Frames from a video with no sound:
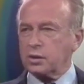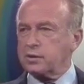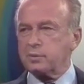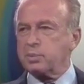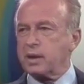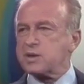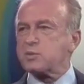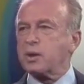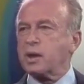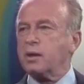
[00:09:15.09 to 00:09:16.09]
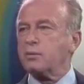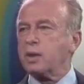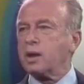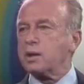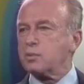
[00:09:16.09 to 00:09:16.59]
Not only the place
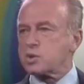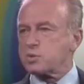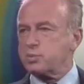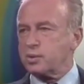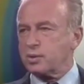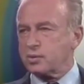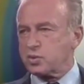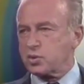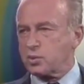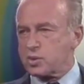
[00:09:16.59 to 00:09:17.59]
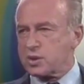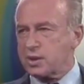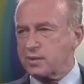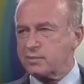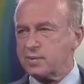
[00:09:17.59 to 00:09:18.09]
where I was born,
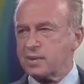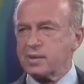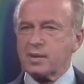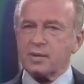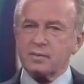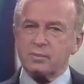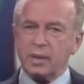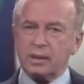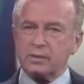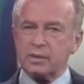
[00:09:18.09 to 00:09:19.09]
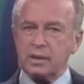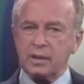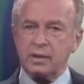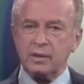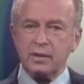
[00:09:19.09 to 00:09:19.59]
Jerusalem,
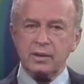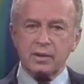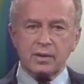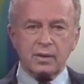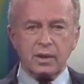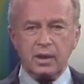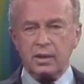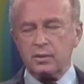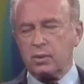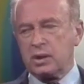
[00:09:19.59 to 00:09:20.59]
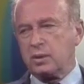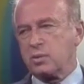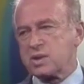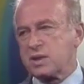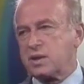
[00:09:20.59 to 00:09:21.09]
but
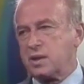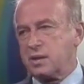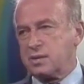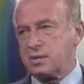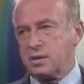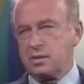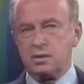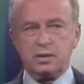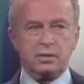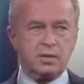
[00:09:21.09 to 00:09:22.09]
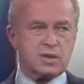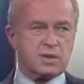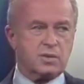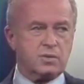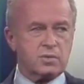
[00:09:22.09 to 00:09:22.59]
when I was a kid and
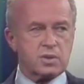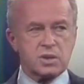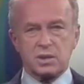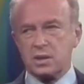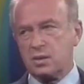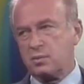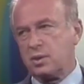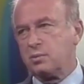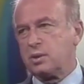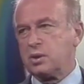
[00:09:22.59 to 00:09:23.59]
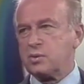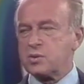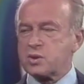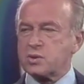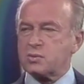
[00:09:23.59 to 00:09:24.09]
in the schools,
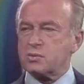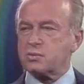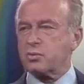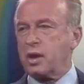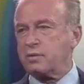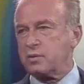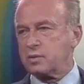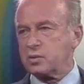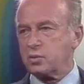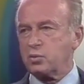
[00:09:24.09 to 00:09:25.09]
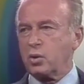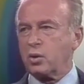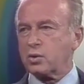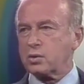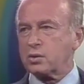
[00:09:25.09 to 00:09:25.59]
we used to
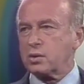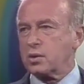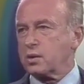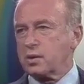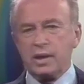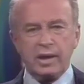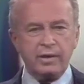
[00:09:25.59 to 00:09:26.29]
travel, to walk.